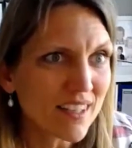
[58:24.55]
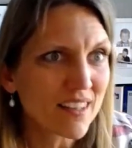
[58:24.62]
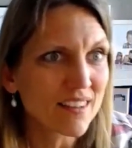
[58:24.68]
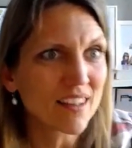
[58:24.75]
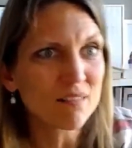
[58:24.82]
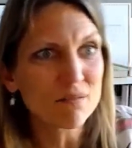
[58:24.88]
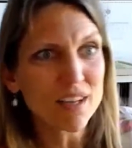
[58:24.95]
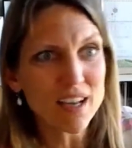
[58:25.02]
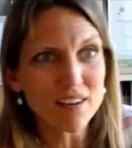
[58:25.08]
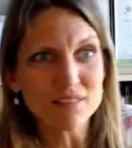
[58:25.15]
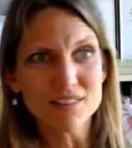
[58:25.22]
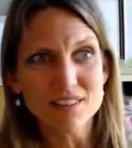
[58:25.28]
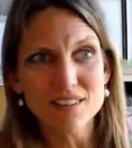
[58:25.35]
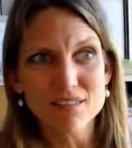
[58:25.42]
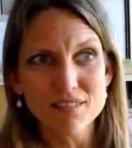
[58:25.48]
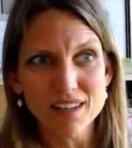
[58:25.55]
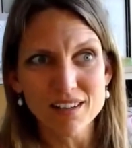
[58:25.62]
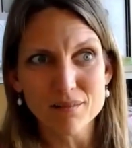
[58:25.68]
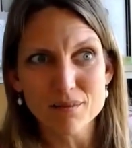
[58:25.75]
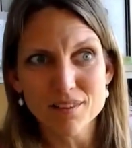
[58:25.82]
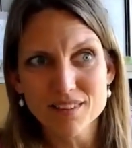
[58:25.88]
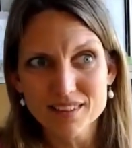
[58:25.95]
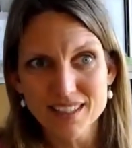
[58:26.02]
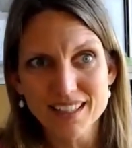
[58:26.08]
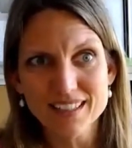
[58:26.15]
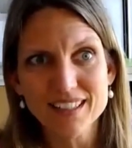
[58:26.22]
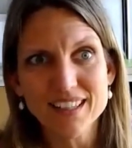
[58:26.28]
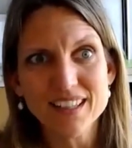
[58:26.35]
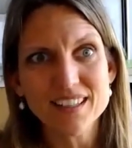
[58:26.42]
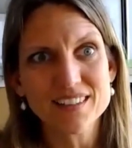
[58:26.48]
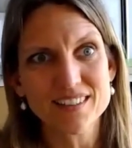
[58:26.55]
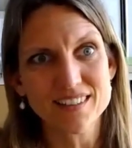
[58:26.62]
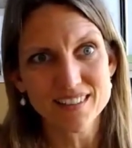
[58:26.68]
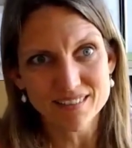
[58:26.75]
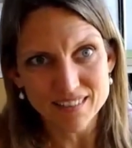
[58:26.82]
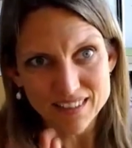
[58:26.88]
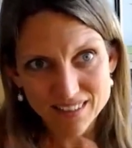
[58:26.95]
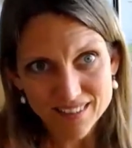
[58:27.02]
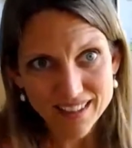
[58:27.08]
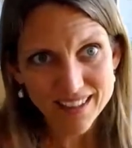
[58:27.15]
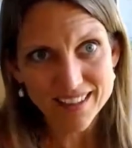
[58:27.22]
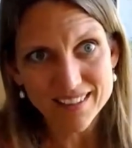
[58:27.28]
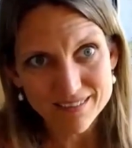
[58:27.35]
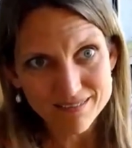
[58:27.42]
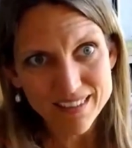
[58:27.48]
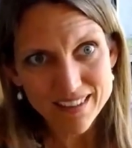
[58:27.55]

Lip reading: and then we have to develop the techniques that